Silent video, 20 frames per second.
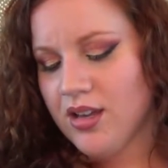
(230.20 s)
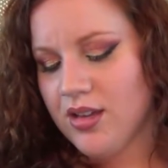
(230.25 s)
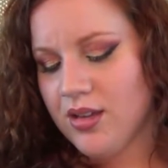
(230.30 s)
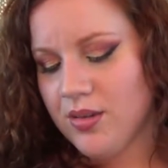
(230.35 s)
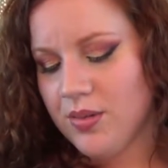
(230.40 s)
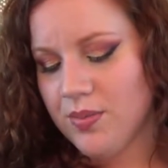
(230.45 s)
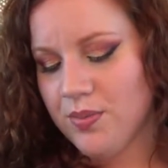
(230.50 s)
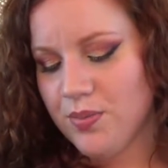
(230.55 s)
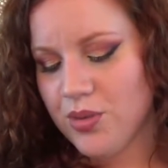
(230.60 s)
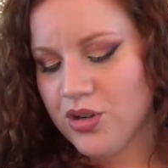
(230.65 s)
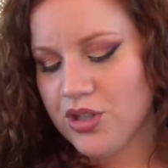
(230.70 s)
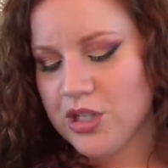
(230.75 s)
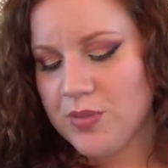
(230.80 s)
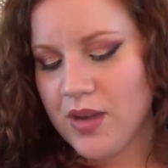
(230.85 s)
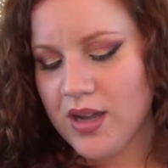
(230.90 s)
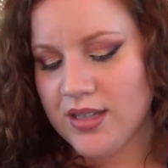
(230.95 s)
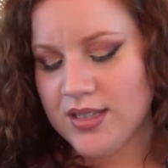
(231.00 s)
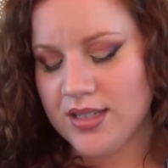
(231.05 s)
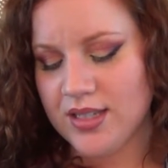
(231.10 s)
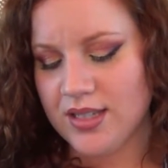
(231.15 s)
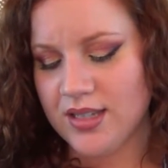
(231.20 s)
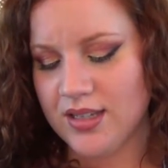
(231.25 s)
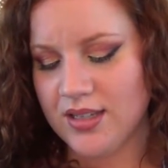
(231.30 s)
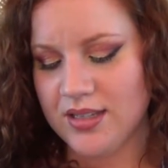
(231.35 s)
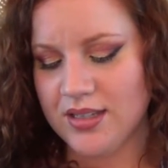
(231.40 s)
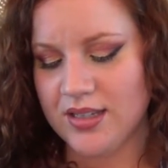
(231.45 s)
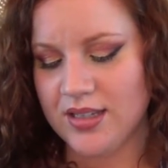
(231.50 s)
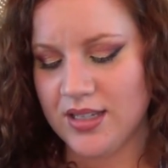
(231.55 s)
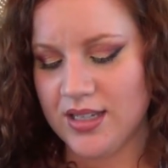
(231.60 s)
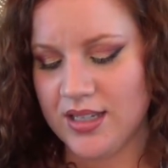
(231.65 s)
Birchbox
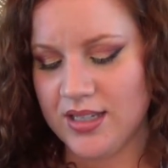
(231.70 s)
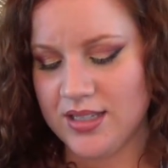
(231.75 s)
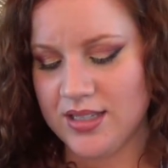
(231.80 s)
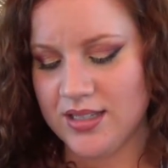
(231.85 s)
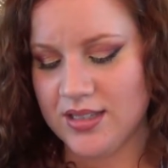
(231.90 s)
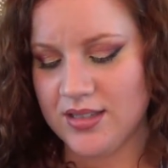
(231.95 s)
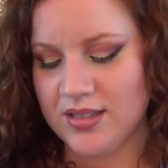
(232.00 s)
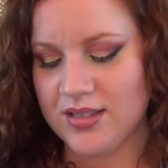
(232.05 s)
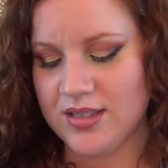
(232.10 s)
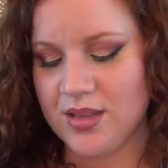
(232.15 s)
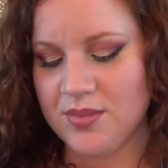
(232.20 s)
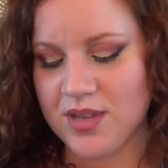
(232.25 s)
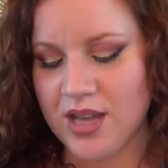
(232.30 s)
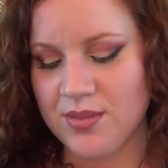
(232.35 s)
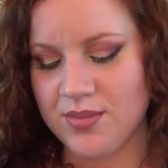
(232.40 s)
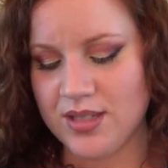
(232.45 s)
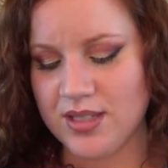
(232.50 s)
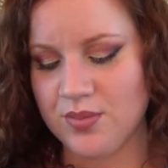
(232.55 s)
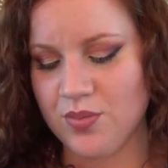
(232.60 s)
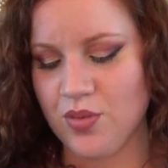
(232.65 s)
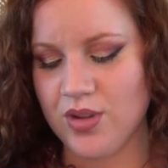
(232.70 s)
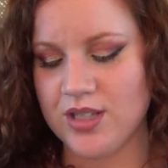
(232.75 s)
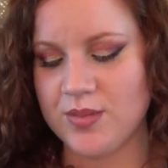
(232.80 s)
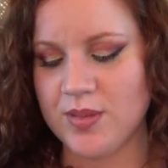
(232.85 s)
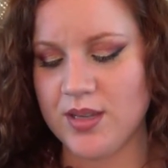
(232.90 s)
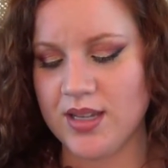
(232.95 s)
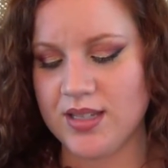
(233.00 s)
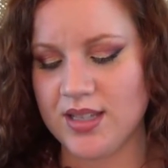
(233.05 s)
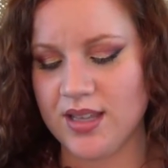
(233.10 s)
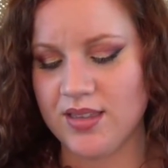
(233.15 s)
sometimes disappoints
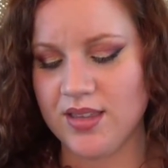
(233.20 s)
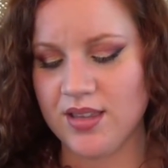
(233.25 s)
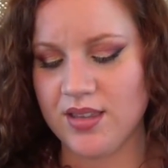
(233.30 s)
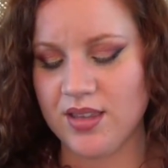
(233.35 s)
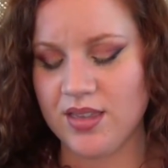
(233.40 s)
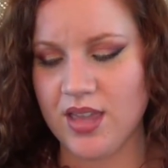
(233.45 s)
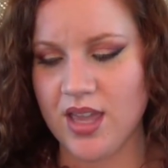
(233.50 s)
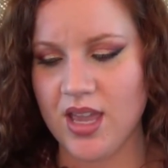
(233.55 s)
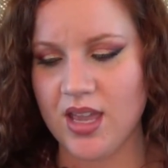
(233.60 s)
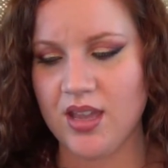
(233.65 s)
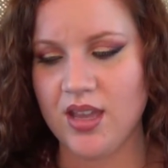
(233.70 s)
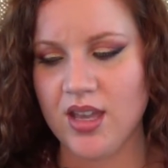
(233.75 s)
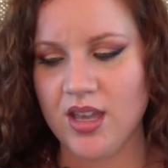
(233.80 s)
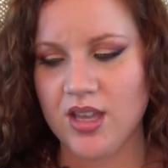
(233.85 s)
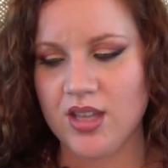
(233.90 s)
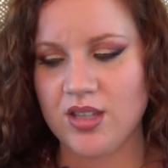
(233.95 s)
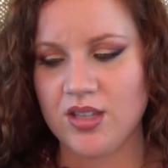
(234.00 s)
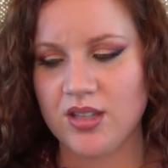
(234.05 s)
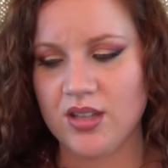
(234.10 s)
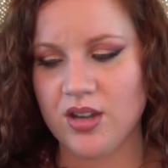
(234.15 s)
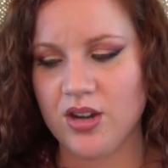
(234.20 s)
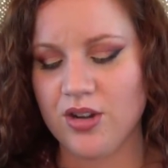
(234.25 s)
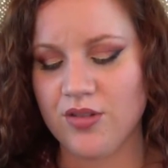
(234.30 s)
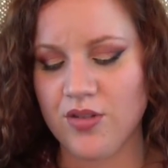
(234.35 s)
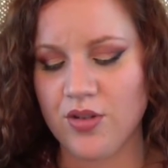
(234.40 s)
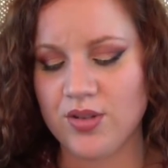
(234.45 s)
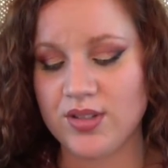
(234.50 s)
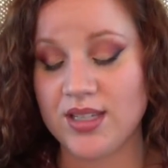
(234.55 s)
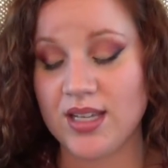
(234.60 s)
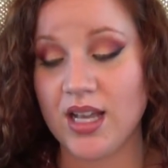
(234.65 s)
me, because I think that they are
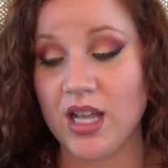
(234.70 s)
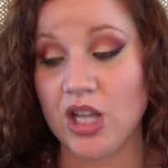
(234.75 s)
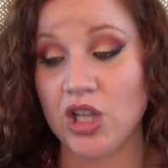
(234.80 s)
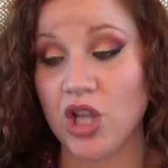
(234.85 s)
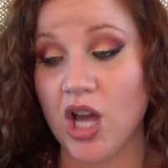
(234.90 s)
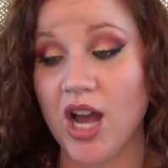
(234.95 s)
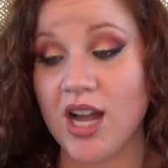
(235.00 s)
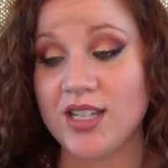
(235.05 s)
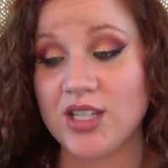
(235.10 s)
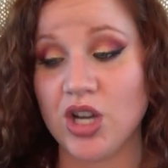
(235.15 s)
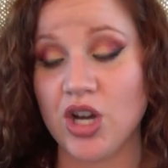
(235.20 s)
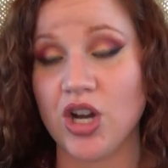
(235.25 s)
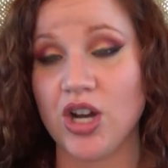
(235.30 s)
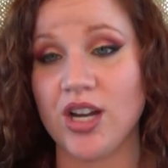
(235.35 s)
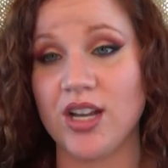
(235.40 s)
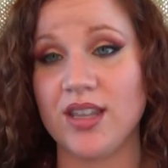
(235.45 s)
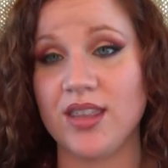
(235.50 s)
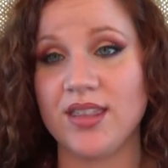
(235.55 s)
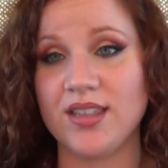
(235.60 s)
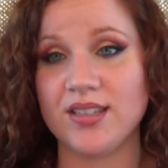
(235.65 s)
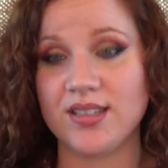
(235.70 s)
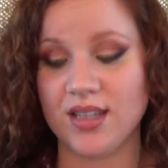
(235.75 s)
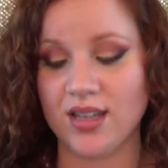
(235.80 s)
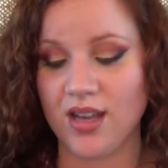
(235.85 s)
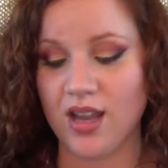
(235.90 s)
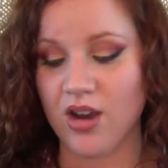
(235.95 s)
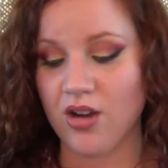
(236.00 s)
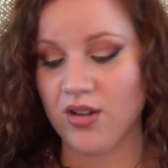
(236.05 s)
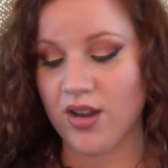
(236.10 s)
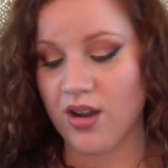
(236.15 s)
focusing a lot on the
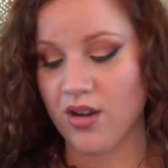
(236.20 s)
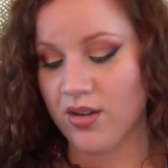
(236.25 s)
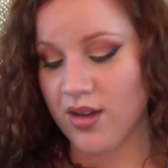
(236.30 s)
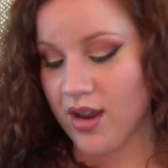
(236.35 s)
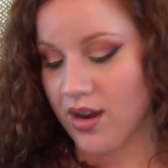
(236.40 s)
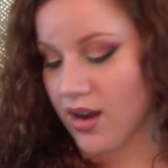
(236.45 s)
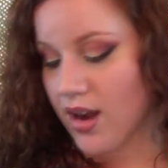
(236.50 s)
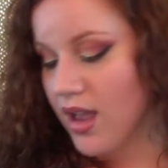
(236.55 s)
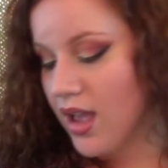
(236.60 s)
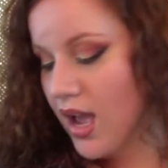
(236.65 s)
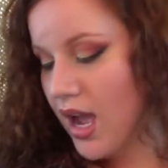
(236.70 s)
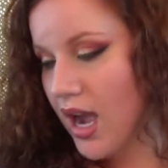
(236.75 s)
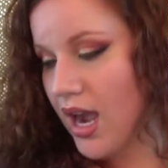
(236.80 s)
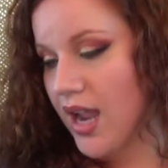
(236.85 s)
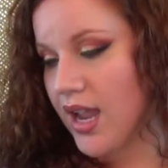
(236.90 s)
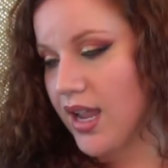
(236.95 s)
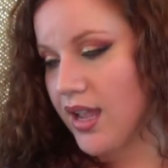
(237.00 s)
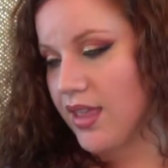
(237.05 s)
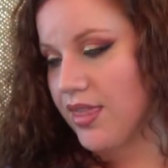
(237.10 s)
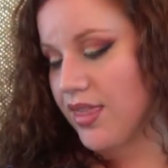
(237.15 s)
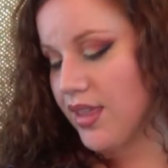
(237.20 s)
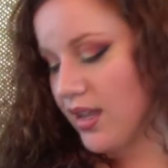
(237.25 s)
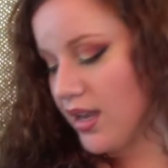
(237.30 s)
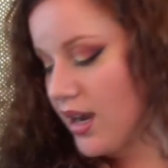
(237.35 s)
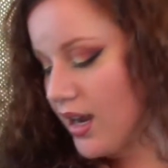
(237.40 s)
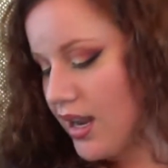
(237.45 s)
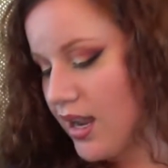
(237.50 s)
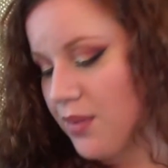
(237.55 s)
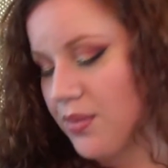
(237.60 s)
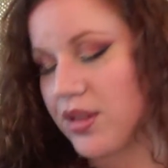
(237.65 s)
skincare and hair care. I think
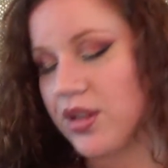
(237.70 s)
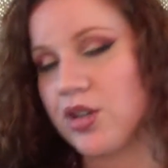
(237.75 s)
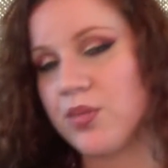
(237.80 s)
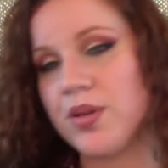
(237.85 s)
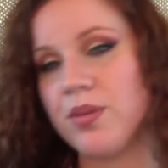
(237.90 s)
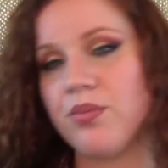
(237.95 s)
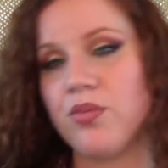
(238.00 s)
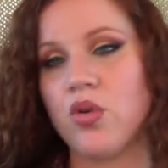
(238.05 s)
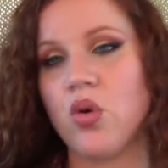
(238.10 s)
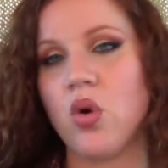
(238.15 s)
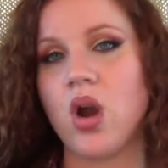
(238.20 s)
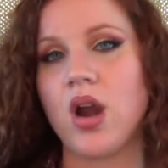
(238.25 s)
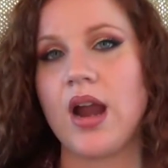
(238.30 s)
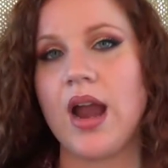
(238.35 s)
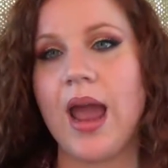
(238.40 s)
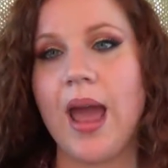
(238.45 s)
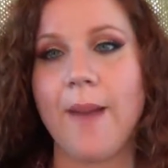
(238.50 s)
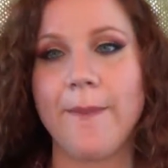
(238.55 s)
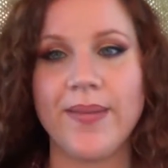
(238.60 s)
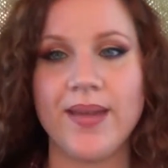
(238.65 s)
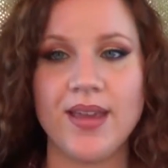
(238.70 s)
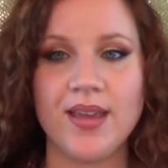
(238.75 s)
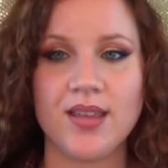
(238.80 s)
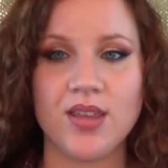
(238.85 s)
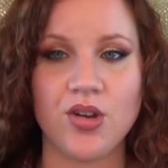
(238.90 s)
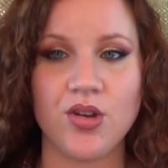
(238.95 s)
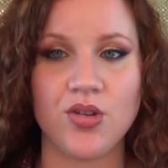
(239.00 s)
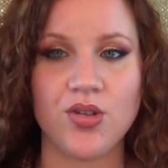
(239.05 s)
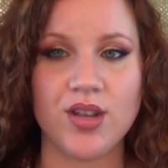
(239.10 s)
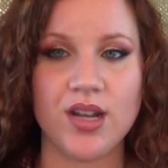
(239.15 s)
I am a little bit more happy,
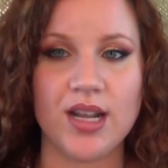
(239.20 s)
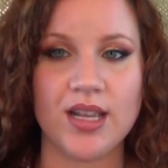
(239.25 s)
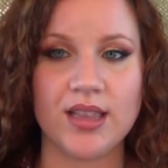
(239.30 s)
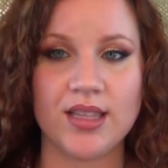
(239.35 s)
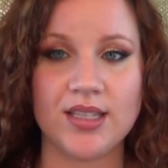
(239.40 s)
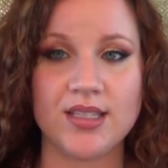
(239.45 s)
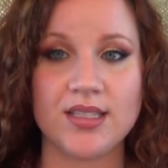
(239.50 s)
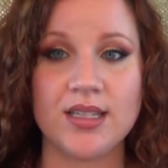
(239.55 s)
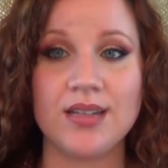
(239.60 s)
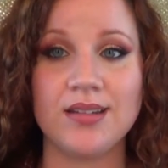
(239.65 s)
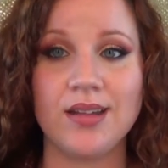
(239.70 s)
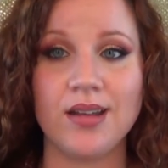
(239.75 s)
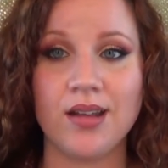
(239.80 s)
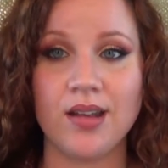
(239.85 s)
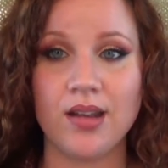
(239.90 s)
though, that I at least didn't get